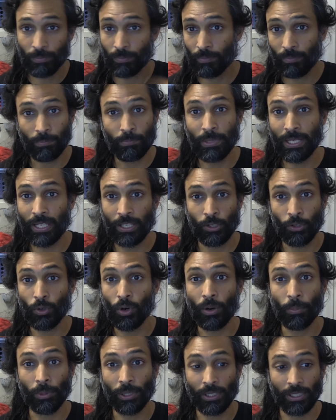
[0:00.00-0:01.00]
me in
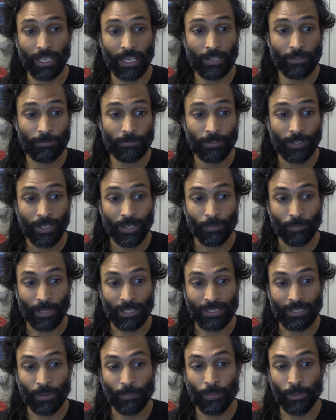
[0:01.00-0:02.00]
normal life. My
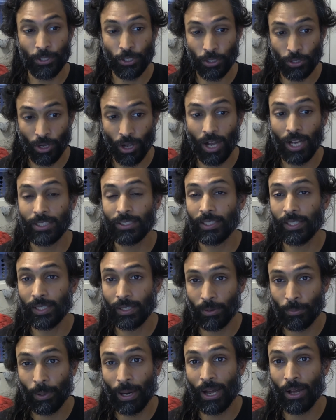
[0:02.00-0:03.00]
temperature is oscillating
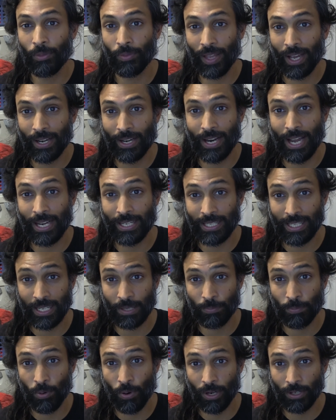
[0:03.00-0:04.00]
around that
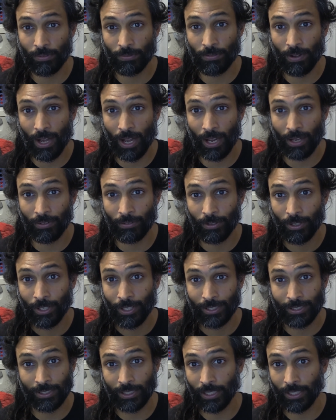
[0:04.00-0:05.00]
98.5,
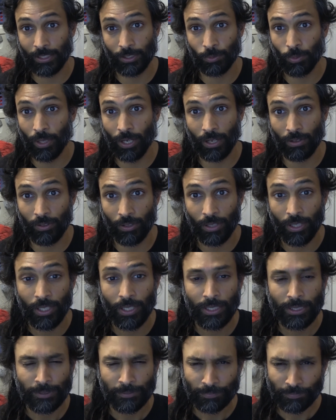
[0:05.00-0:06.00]
6, whatever.
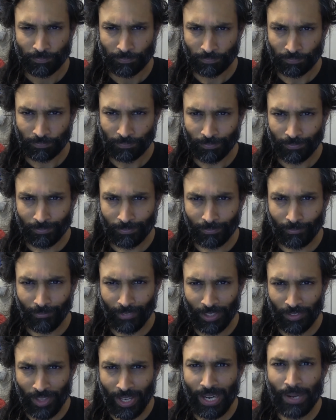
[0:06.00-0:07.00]

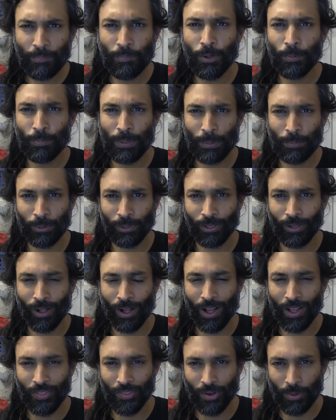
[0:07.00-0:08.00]
Then I put people
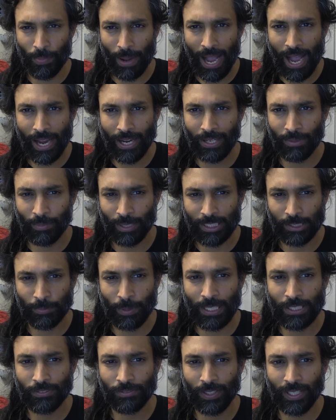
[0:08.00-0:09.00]
on their back in my
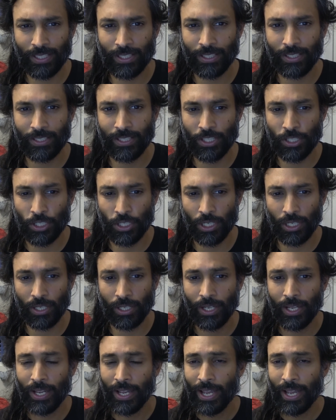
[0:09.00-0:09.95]
spaceflight condition,